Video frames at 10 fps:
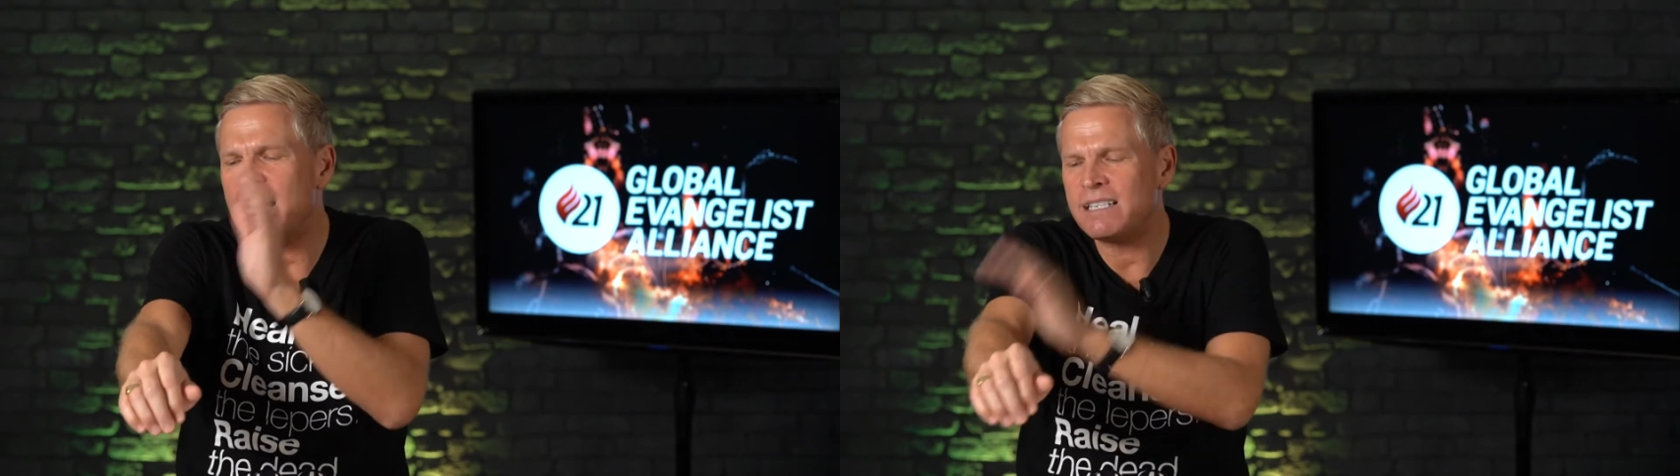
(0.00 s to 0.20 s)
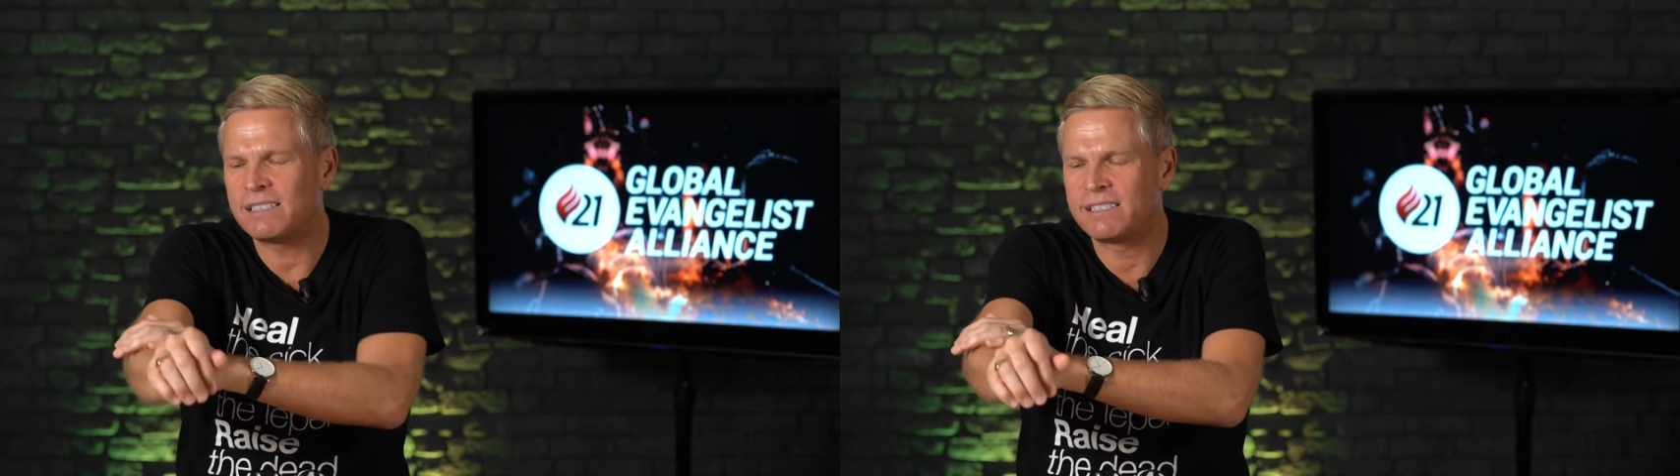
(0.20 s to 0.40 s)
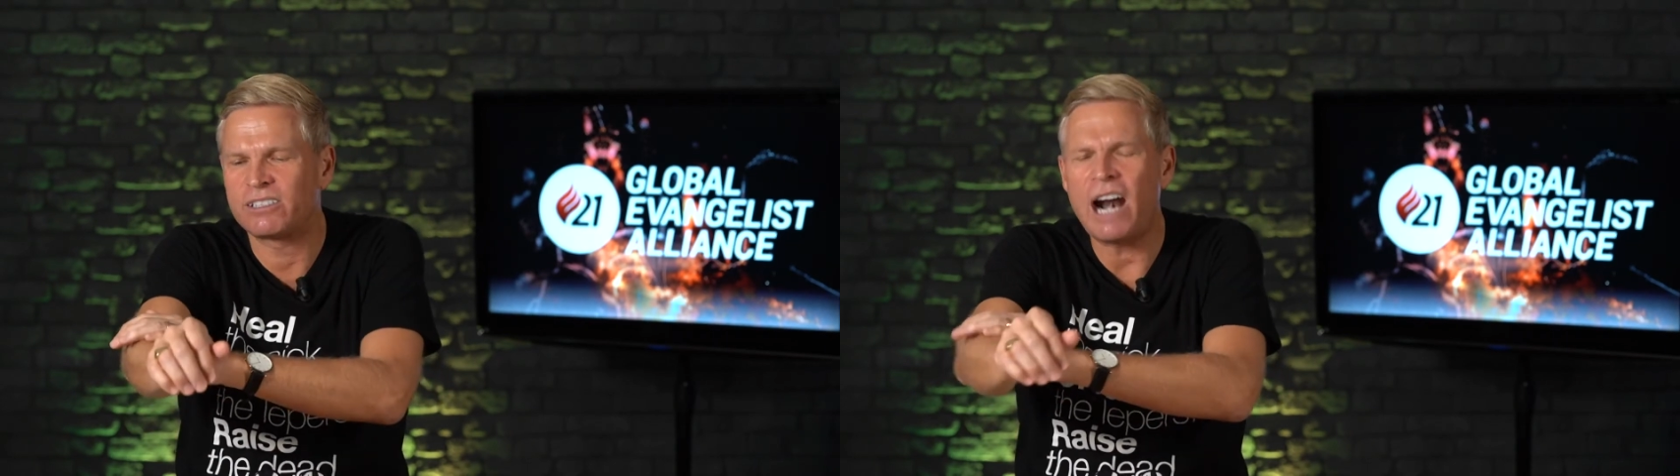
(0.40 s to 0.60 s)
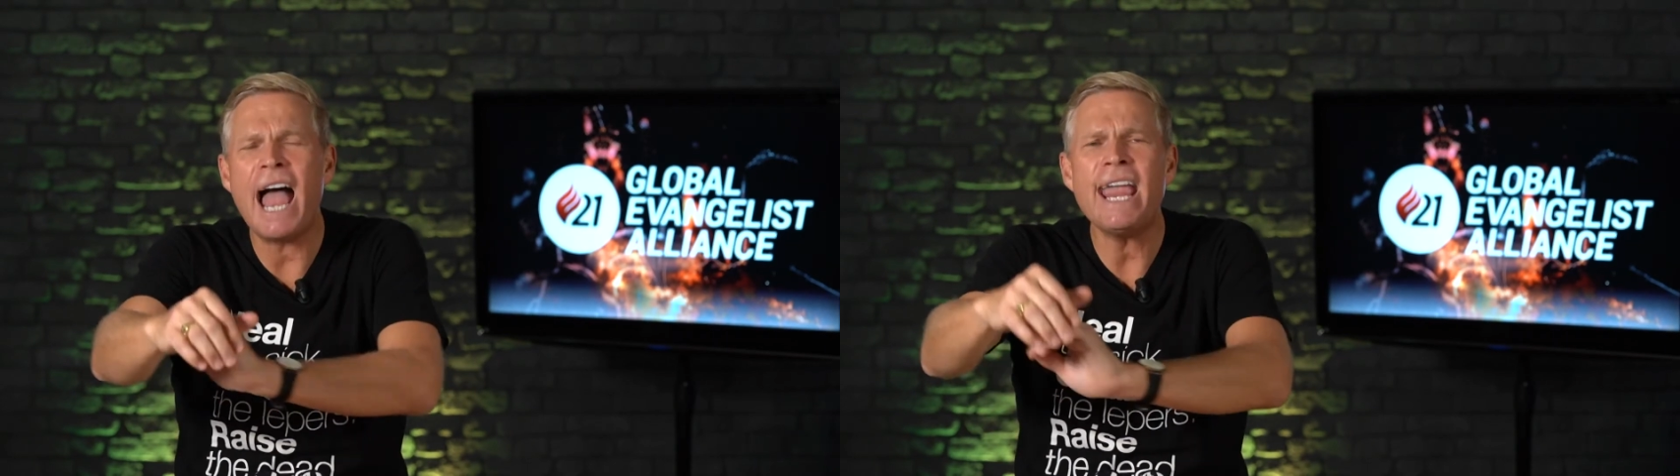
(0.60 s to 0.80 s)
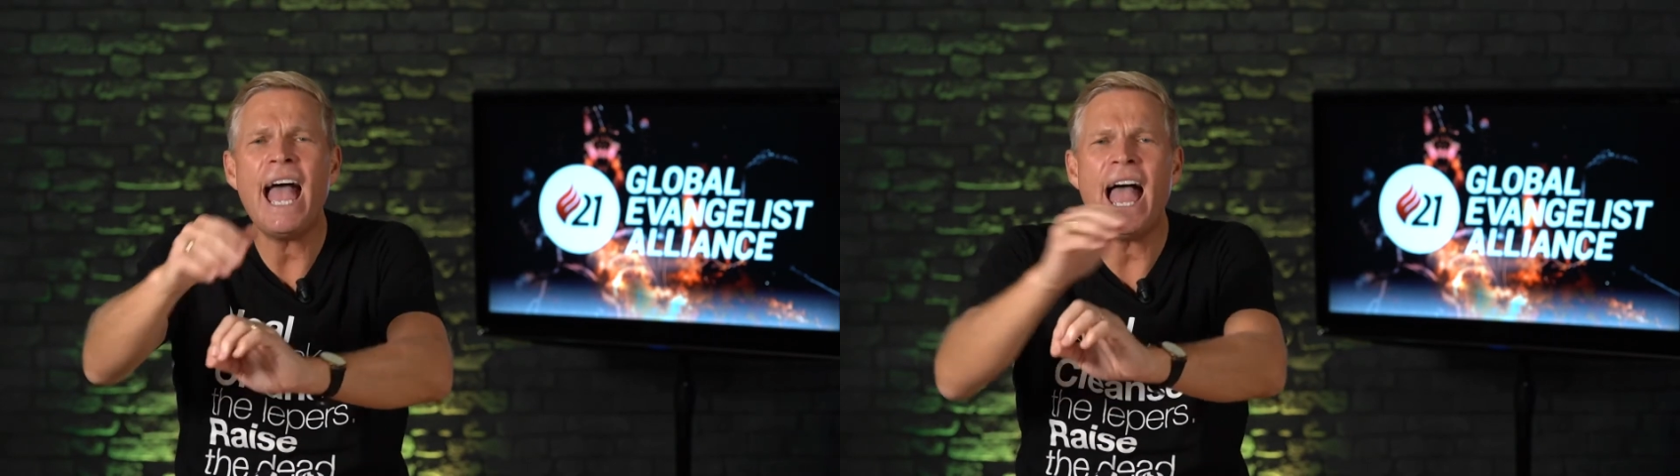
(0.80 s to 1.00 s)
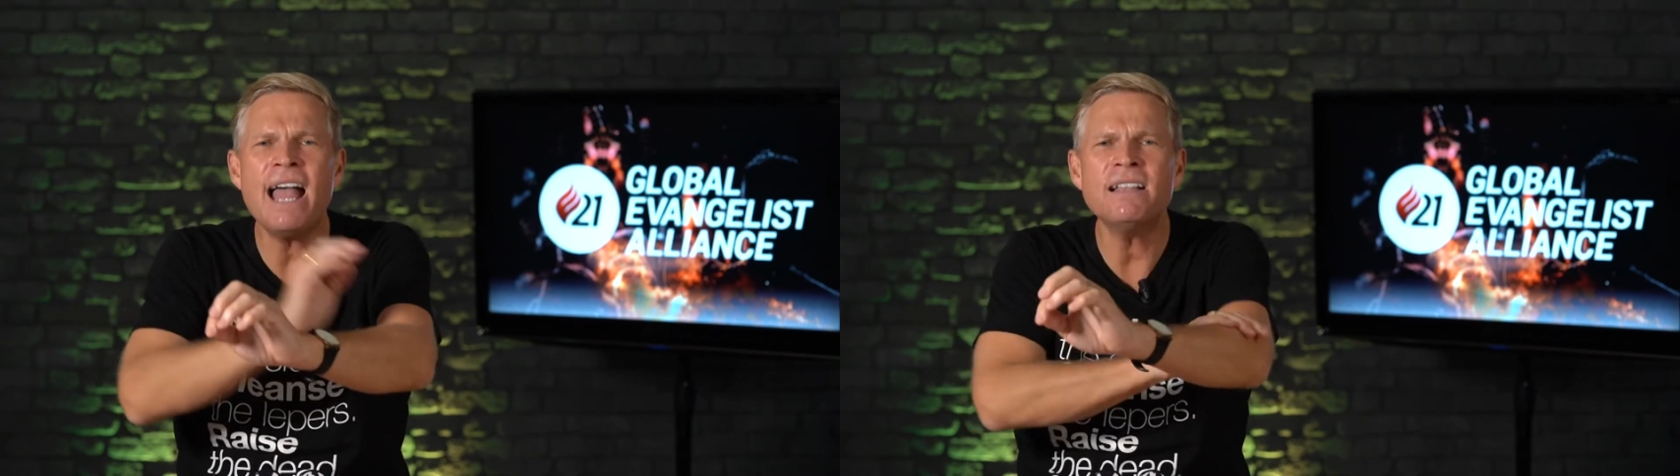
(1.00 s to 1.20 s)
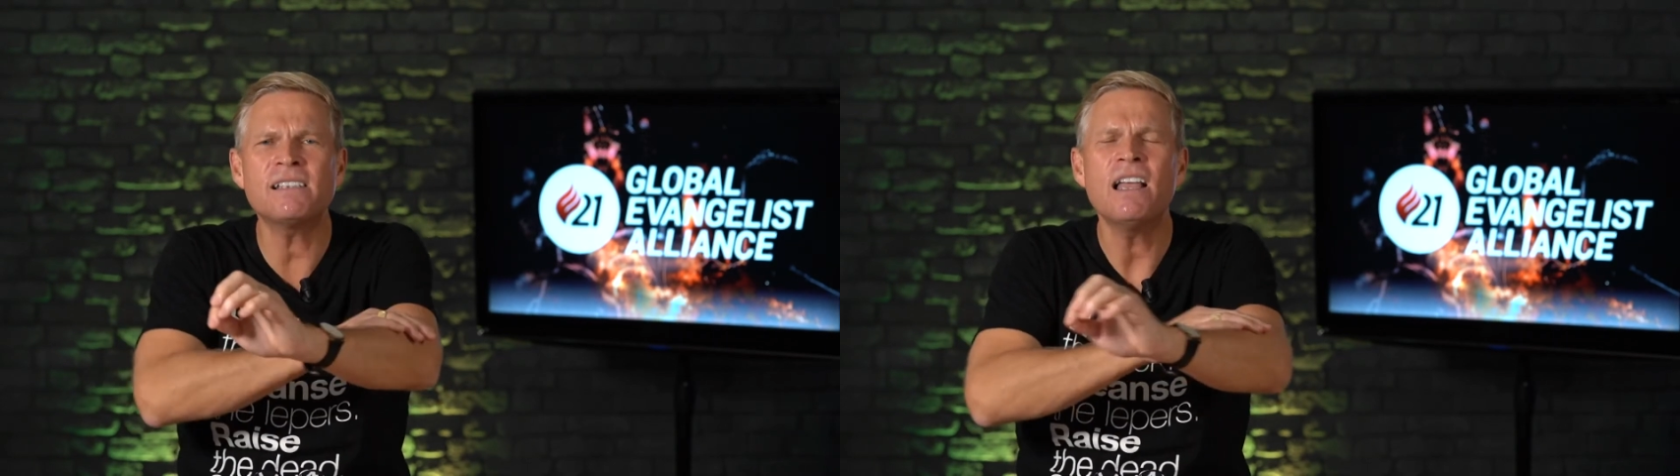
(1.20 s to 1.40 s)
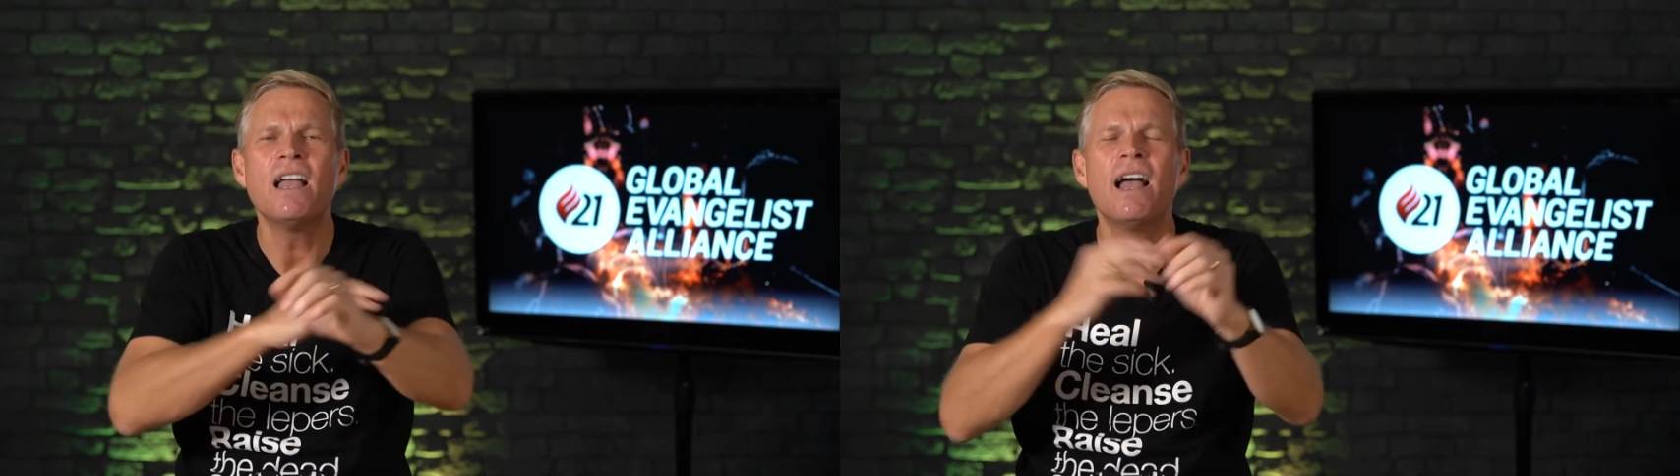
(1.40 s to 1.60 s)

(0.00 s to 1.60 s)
has dry hands,